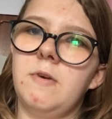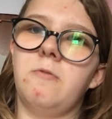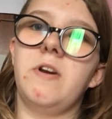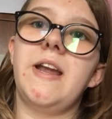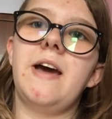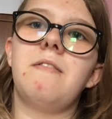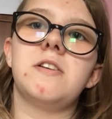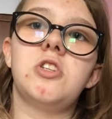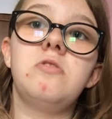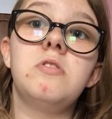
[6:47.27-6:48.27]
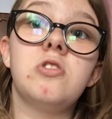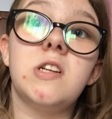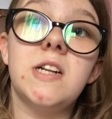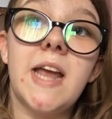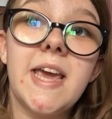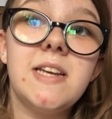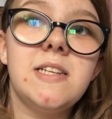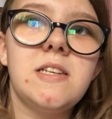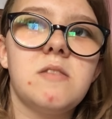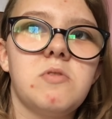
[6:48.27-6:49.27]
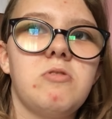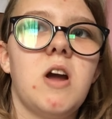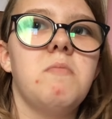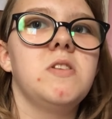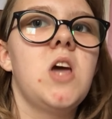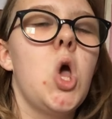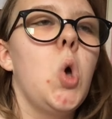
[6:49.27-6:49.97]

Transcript: We're now at 280 subscribers,